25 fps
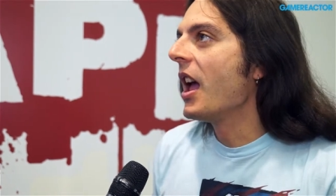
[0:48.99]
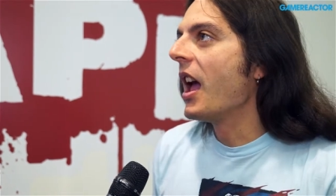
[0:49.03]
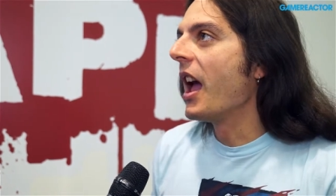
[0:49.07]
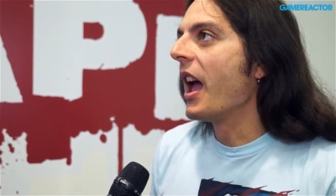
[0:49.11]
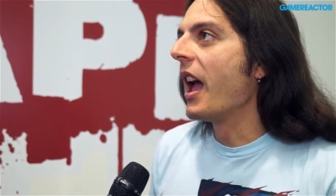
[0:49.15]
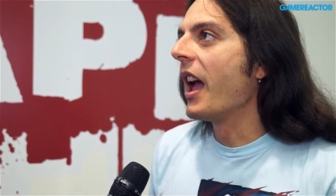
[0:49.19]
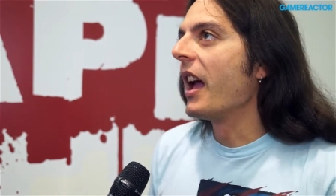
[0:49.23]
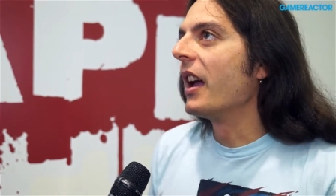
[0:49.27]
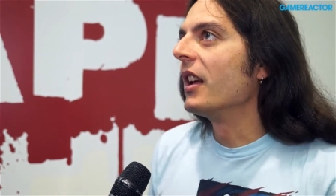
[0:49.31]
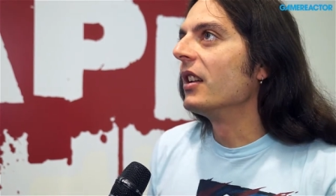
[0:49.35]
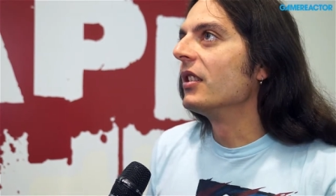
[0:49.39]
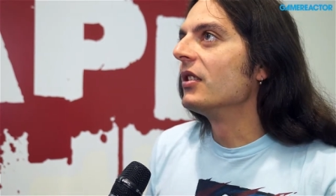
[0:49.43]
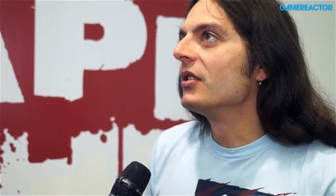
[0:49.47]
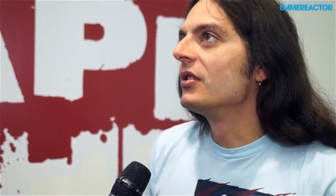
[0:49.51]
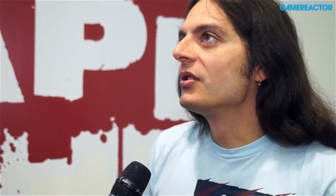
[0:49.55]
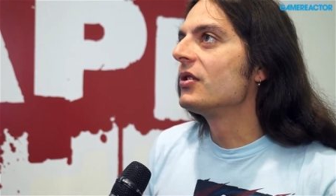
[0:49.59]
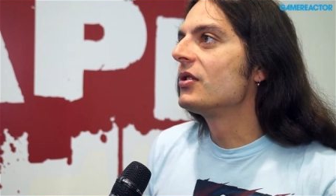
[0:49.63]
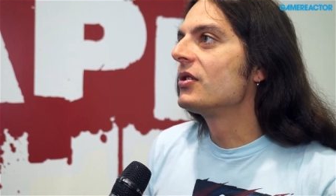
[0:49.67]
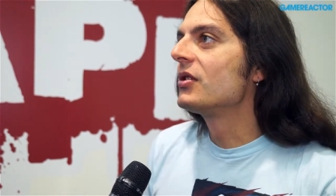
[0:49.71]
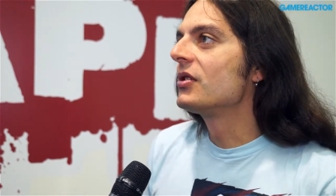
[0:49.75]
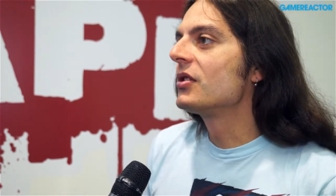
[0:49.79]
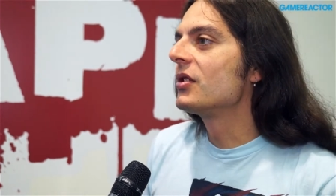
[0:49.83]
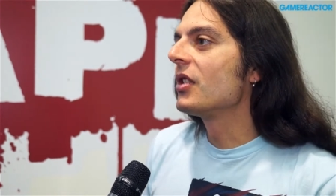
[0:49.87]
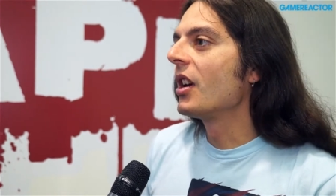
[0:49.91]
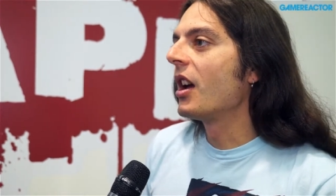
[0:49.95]
And
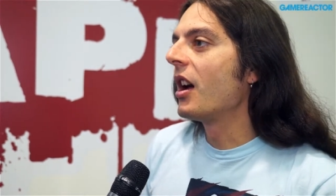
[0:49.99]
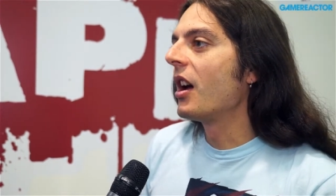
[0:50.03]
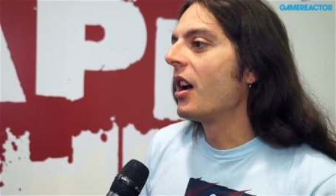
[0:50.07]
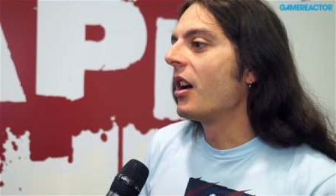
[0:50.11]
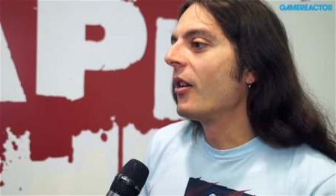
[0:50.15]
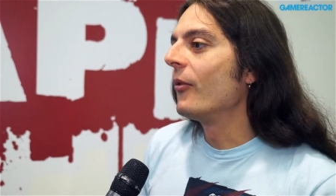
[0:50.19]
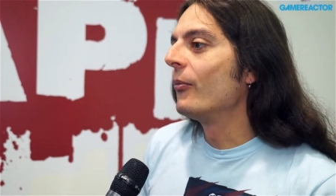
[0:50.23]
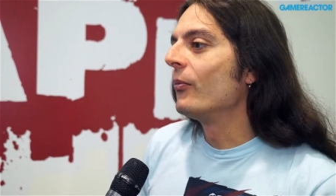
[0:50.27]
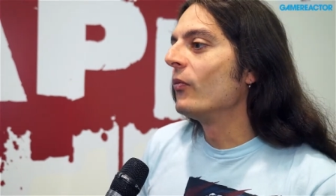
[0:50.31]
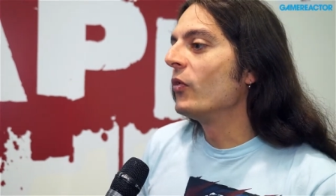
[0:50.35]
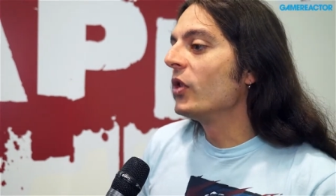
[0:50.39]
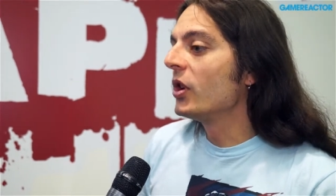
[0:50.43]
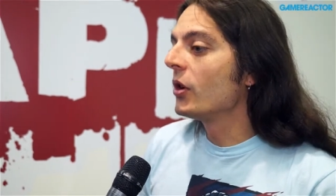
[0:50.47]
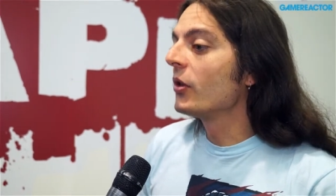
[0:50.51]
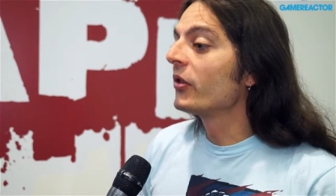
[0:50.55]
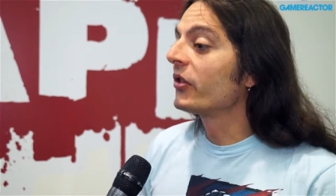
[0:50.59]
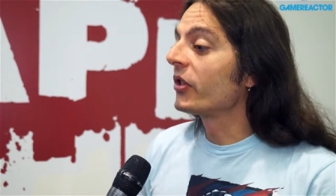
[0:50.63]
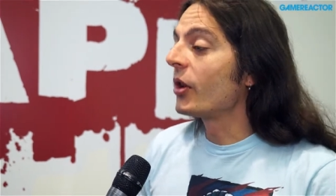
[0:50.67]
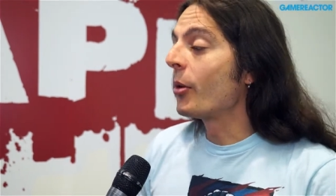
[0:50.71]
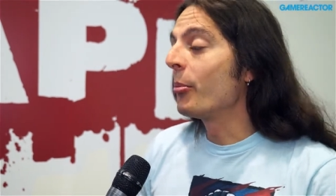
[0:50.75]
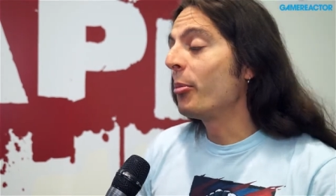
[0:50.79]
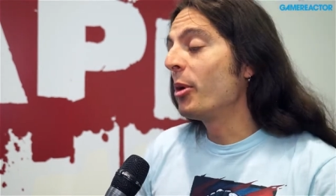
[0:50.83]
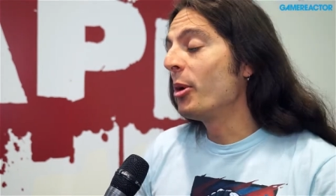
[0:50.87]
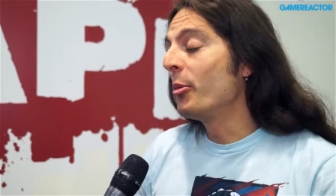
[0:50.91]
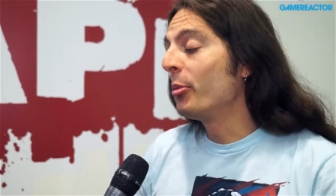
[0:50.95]
um, we know
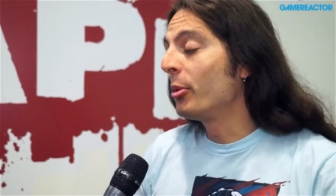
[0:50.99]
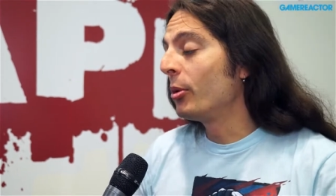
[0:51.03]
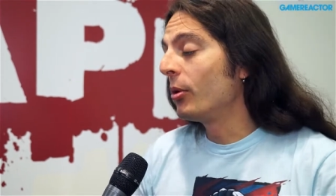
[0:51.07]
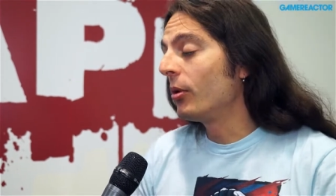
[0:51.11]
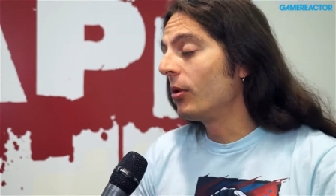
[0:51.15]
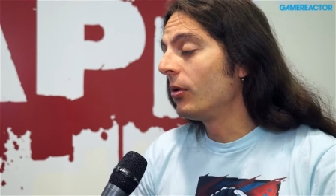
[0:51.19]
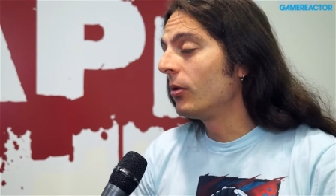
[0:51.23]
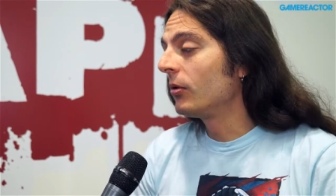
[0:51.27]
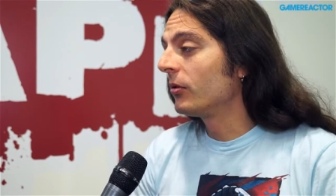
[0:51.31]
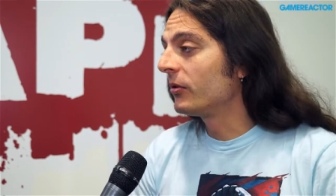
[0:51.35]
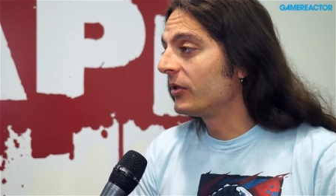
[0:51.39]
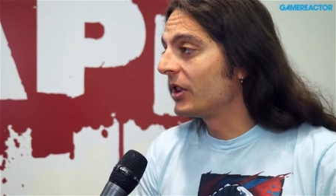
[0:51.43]
some people